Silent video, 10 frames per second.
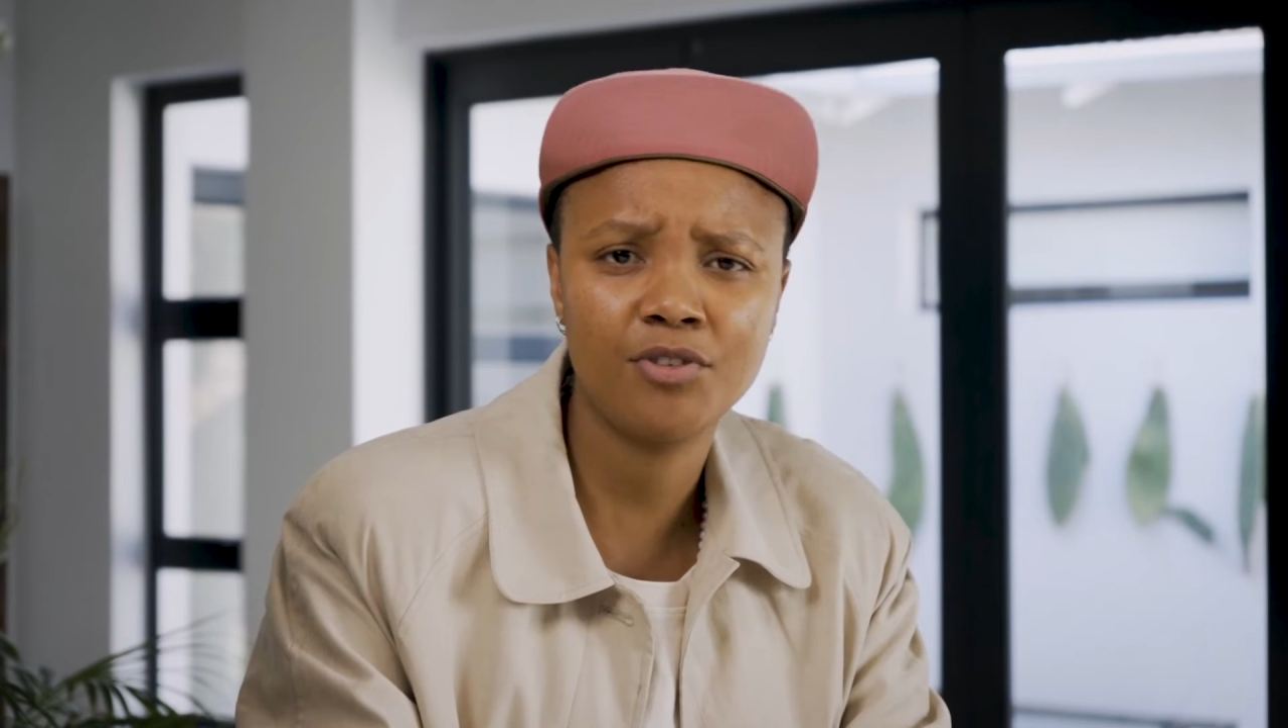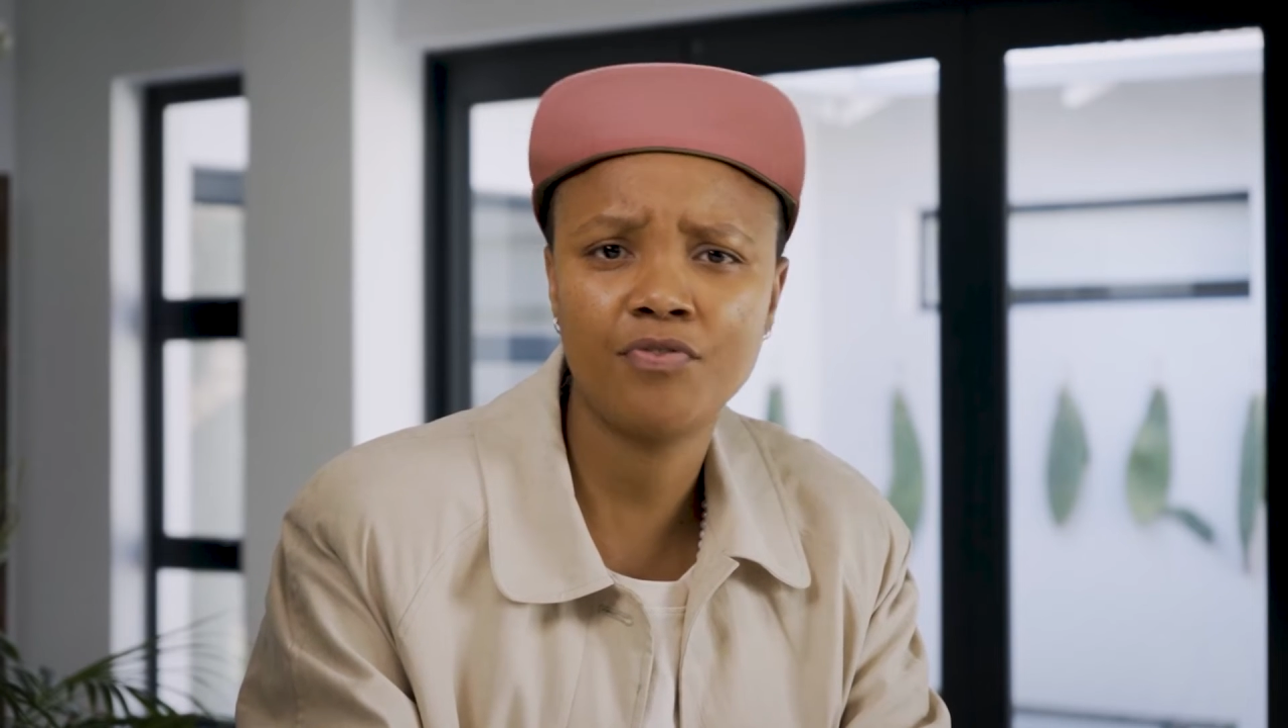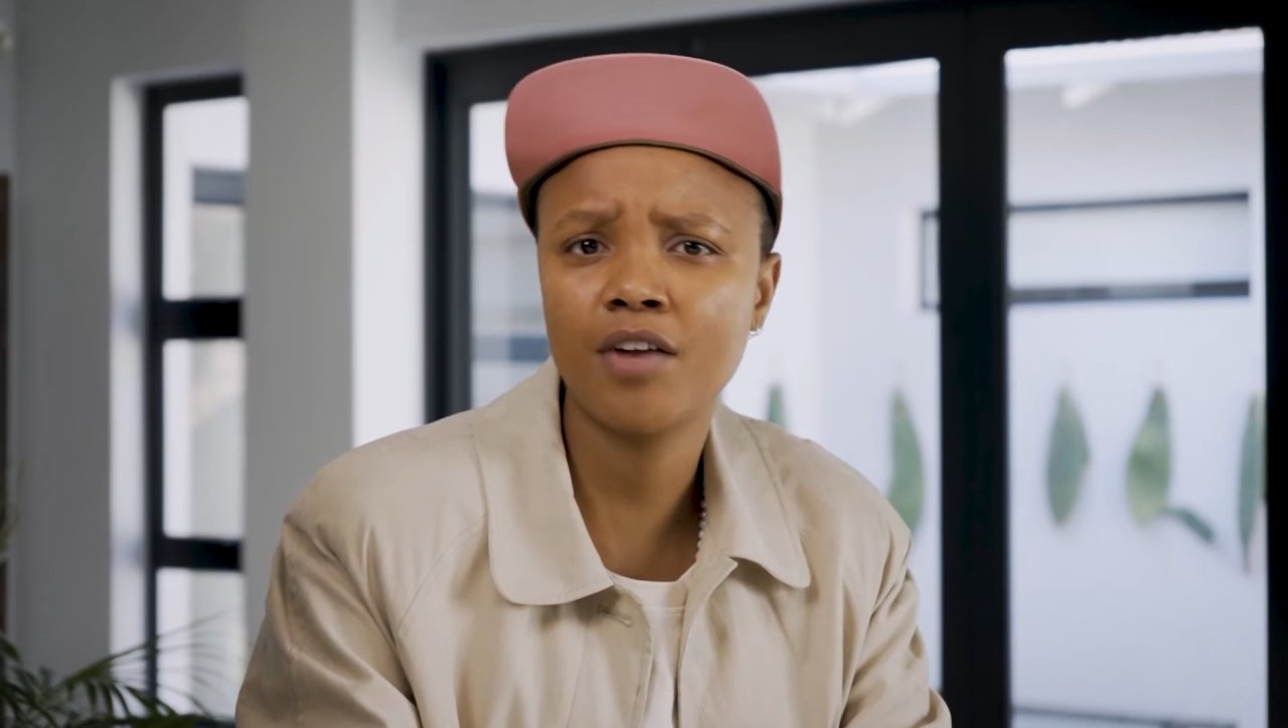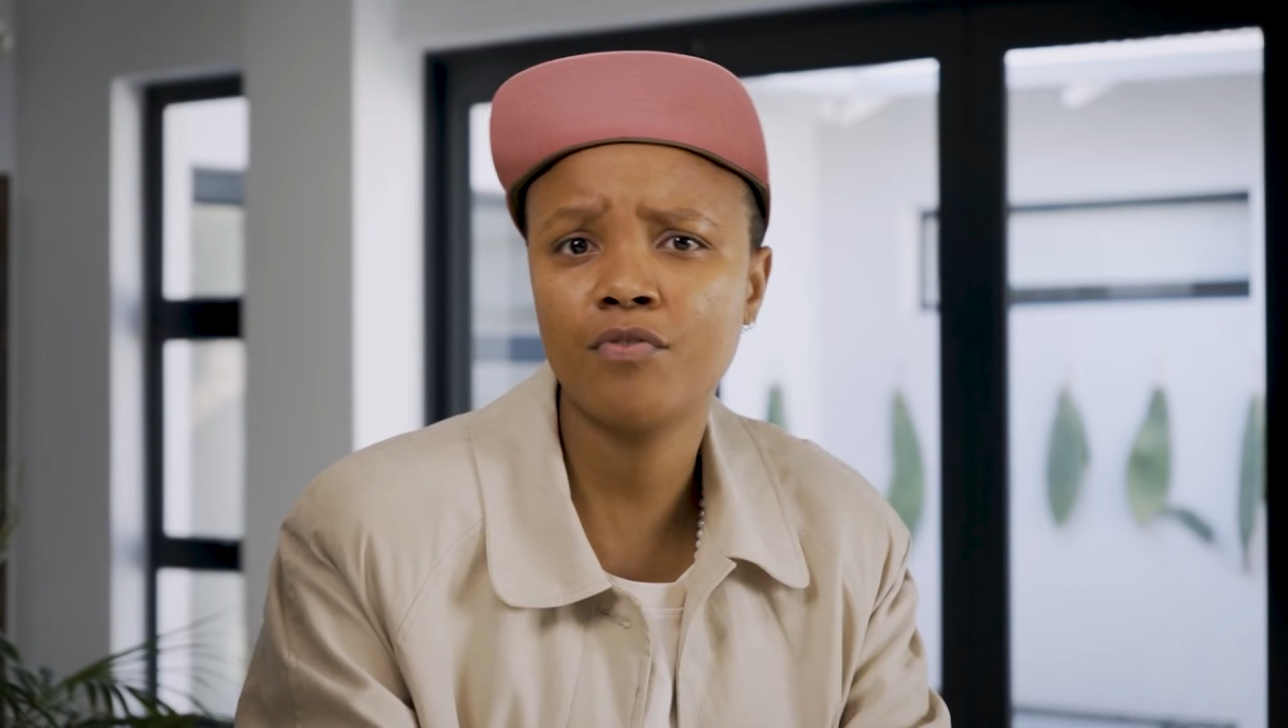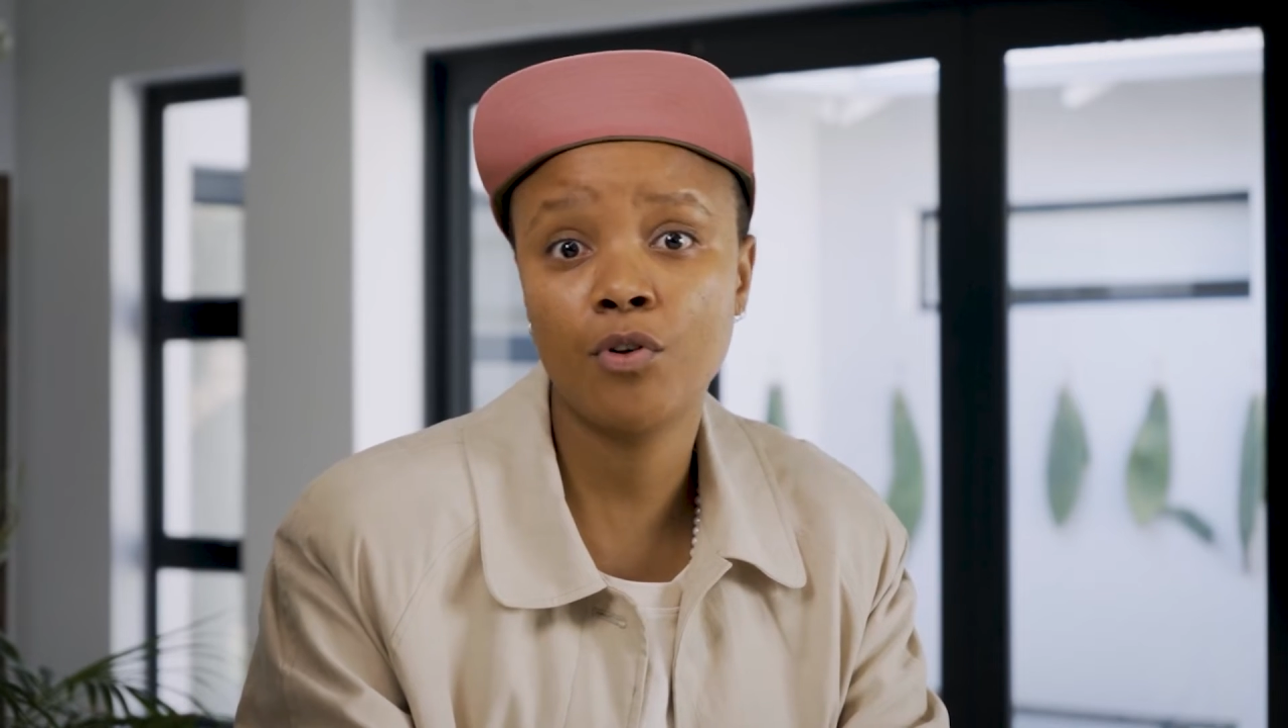to
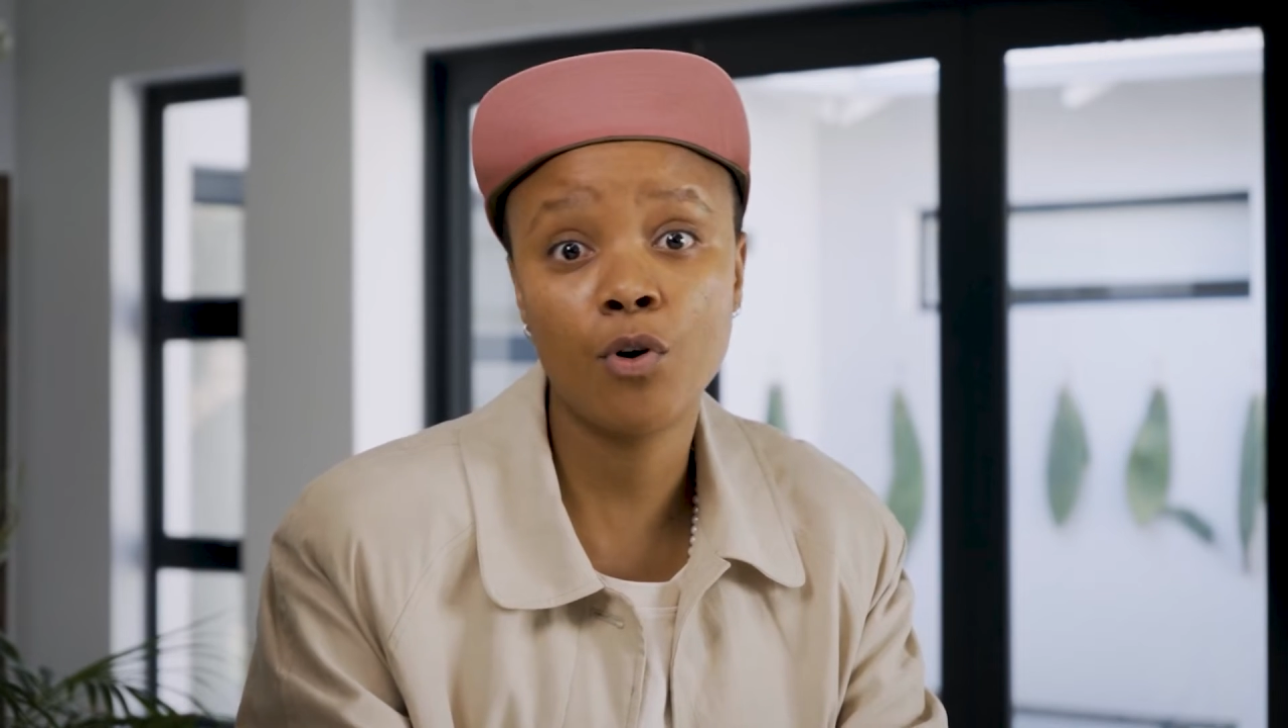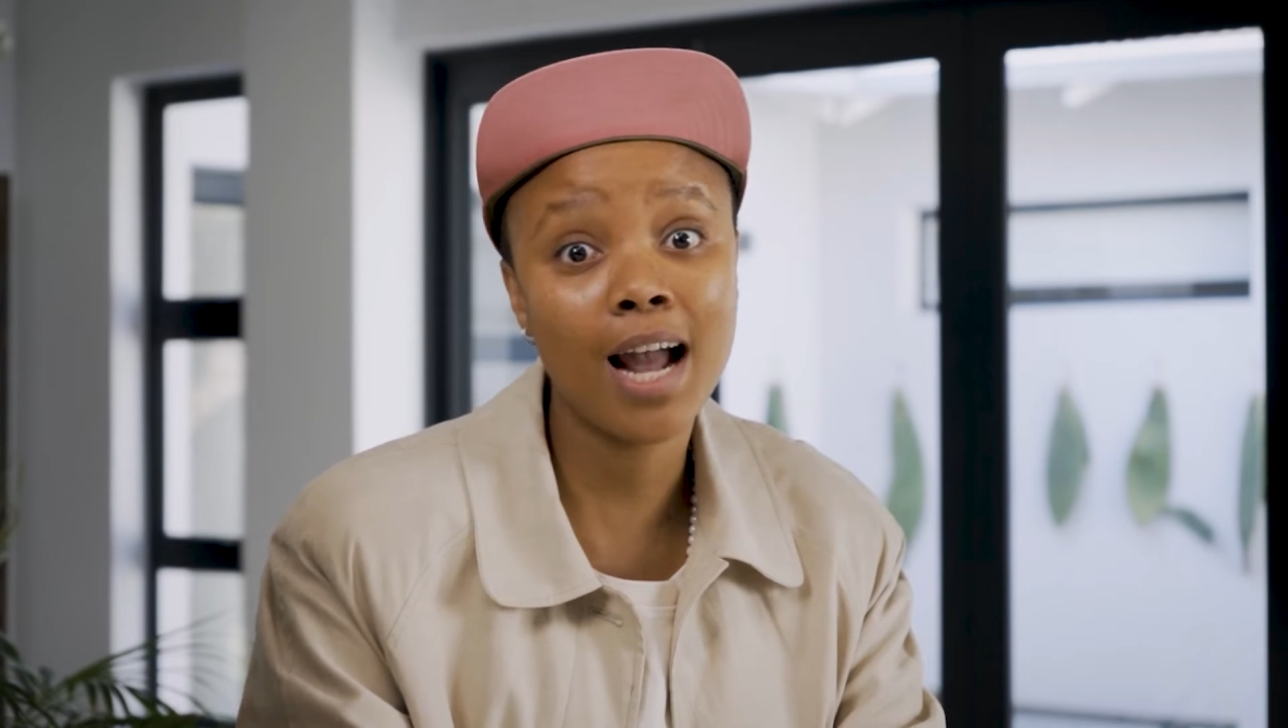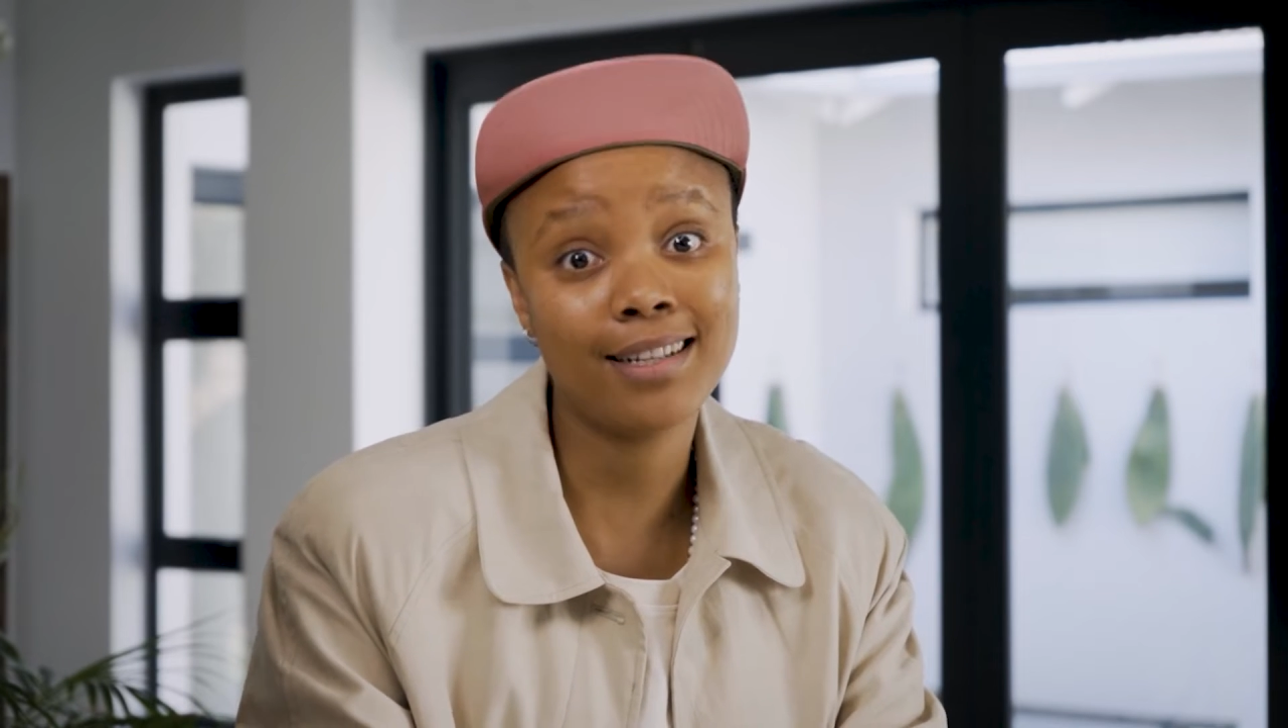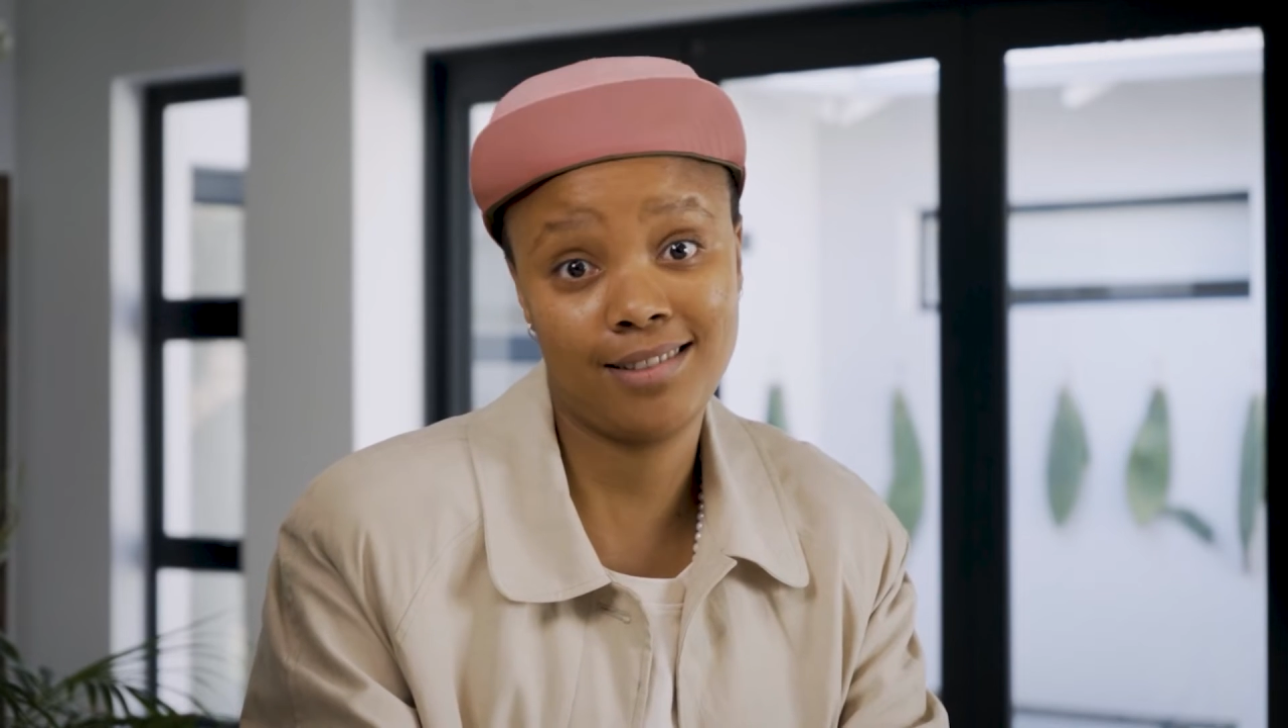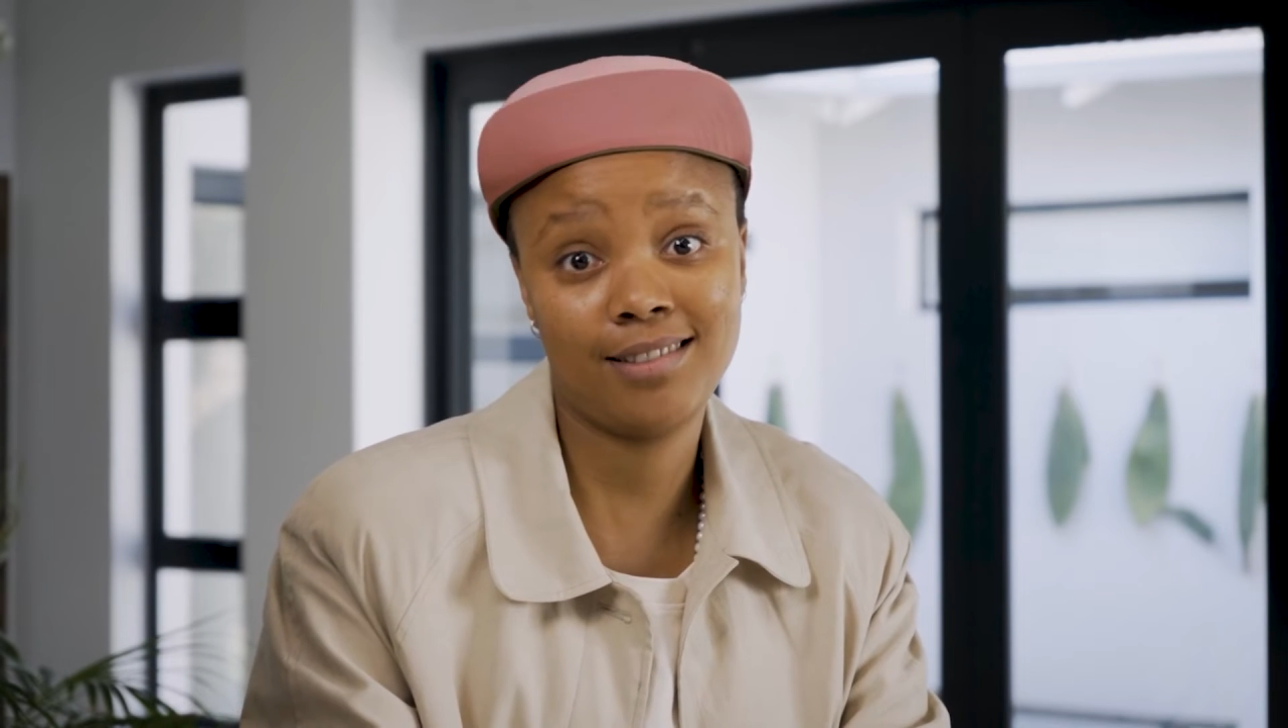fight for the
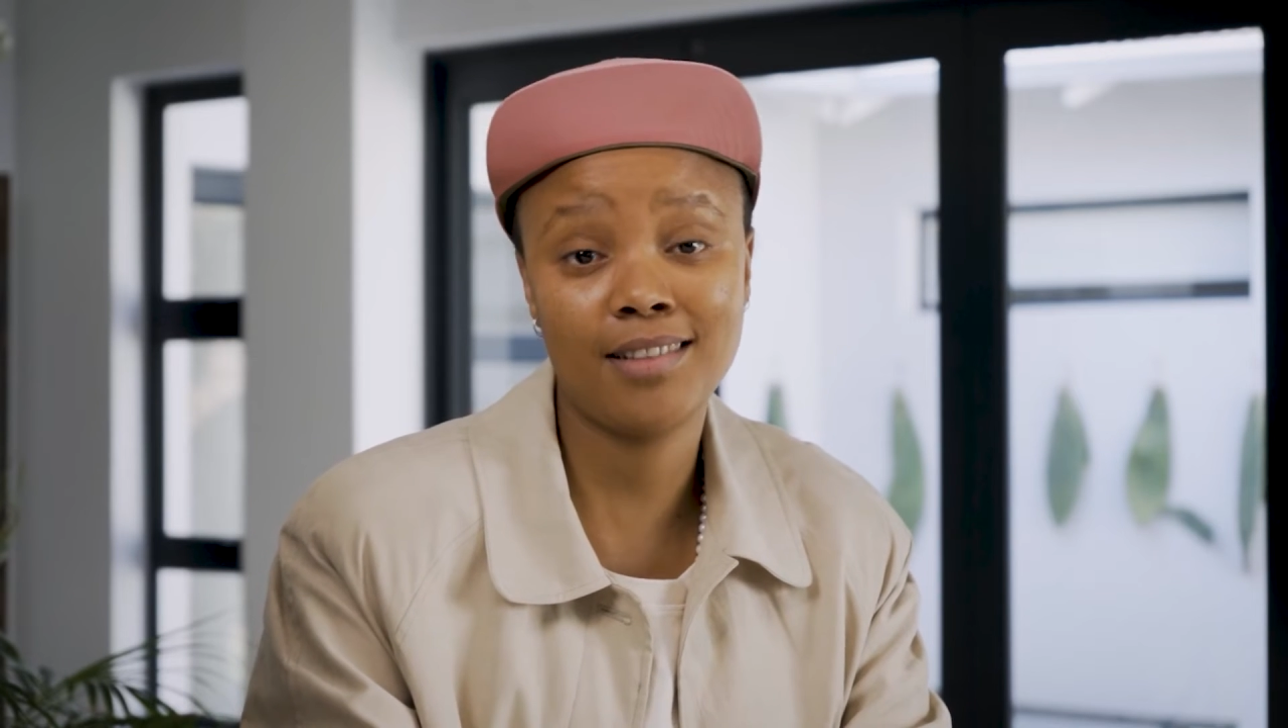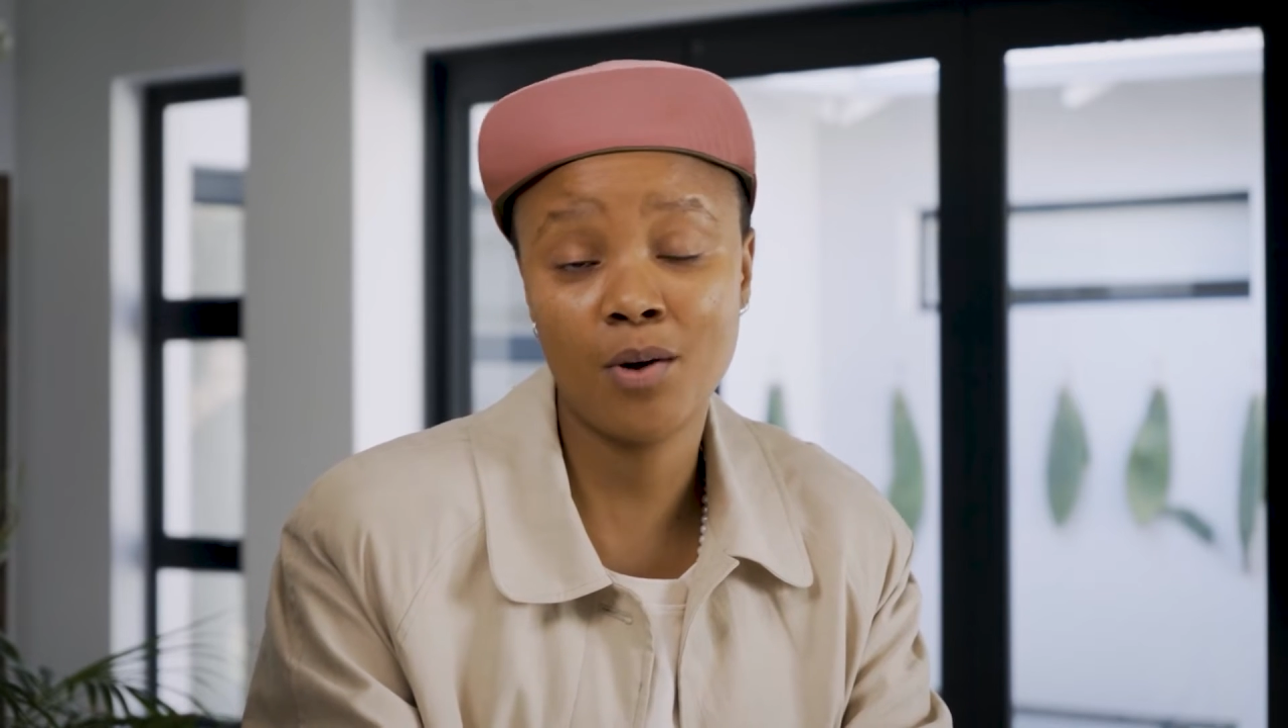rights